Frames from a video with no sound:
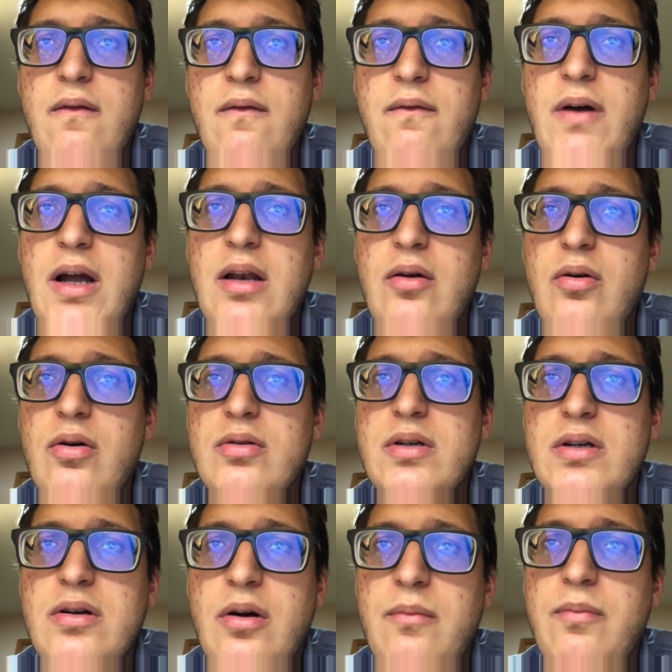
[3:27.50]
while all
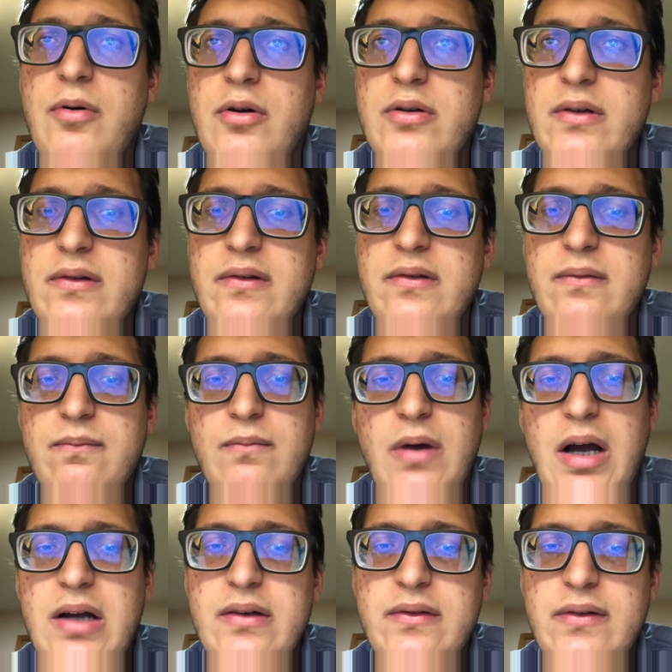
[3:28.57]
the components
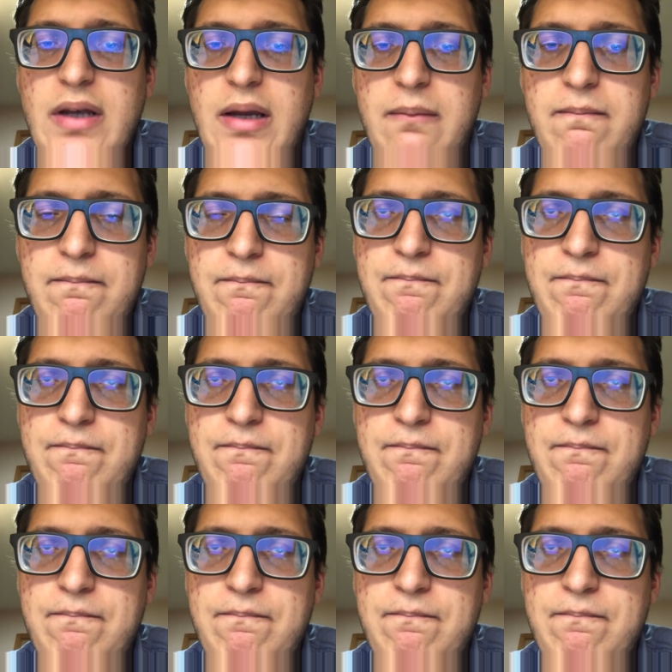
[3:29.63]
are the same,